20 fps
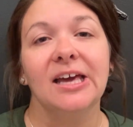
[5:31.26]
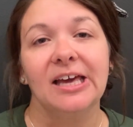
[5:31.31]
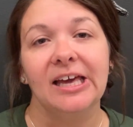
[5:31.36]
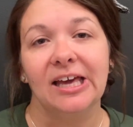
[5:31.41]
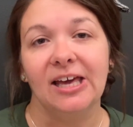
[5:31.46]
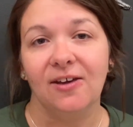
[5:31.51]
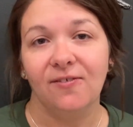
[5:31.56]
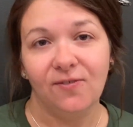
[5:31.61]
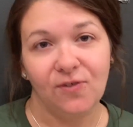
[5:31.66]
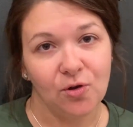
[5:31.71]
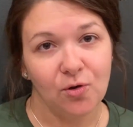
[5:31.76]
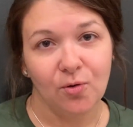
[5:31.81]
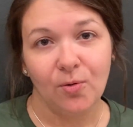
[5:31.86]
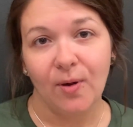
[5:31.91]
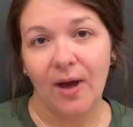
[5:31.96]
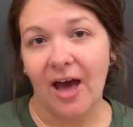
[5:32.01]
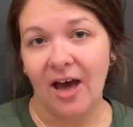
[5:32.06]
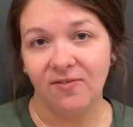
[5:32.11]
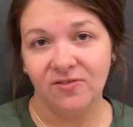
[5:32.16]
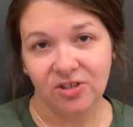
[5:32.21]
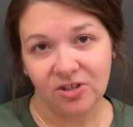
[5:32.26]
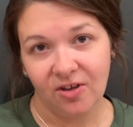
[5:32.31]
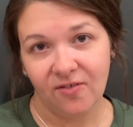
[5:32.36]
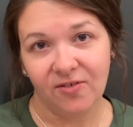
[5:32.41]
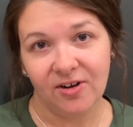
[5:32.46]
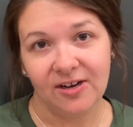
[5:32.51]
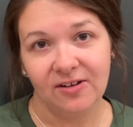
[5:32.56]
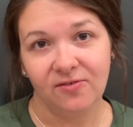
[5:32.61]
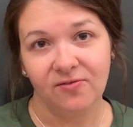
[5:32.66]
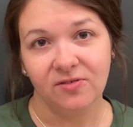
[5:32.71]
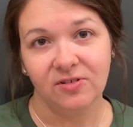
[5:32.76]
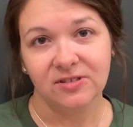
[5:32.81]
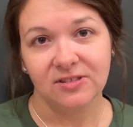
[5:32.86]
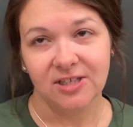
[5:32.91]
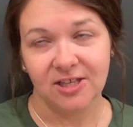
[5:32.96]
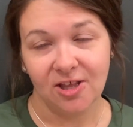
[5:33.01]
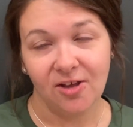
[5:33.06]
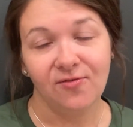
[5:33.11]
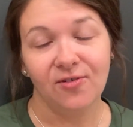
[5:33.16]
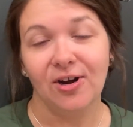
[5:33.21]
if you have
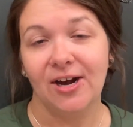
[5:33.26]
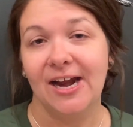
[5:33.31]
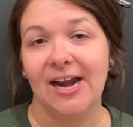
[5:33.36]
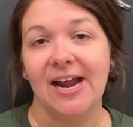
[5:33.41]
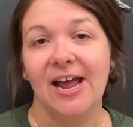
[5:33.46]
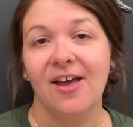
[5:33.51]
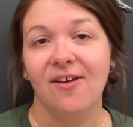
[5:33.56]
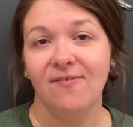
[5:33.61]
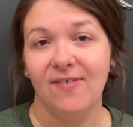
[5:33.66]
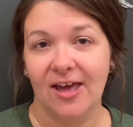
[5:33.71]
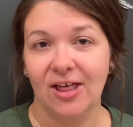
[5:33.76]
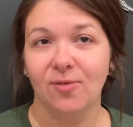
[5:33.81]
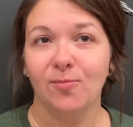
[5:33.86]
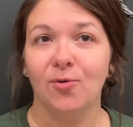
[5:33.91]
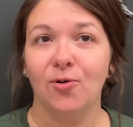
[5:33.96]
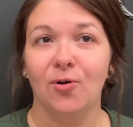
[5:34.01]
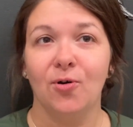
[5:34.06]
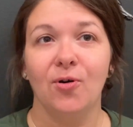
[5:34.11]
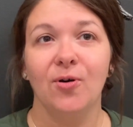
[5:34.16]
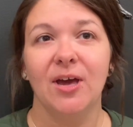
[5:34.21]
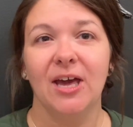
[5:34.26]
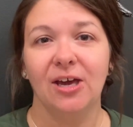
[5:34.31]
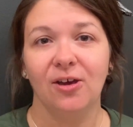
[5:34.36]
delivery available,